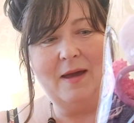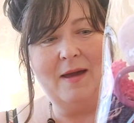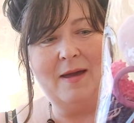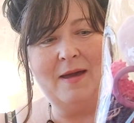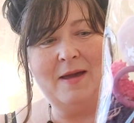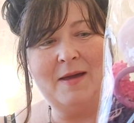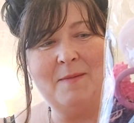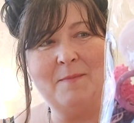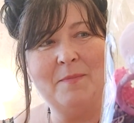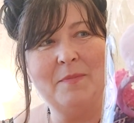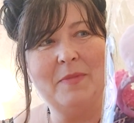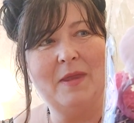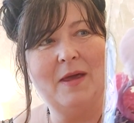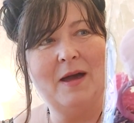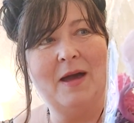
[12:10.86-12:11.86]
And
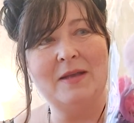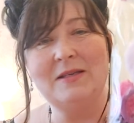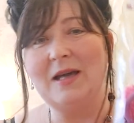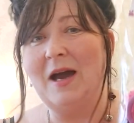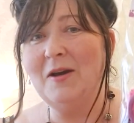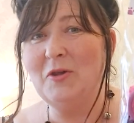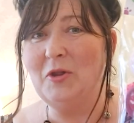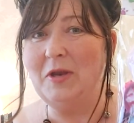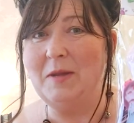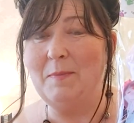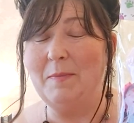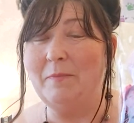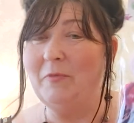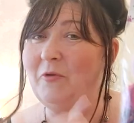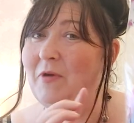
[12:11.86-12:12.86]
actually,